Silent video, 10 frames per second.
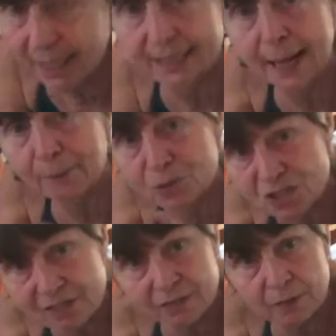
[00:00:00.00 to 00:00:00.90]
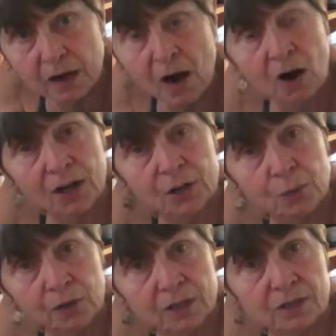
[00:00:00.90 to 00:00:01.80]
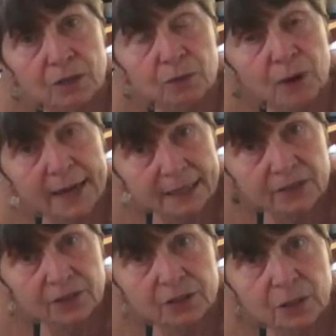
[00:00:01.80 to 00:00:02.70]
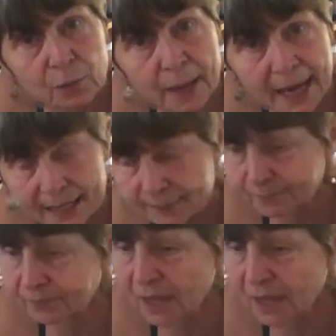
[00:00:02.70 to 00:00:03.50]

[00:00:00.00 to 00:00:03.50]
And that puts even a harder workload right into the low back.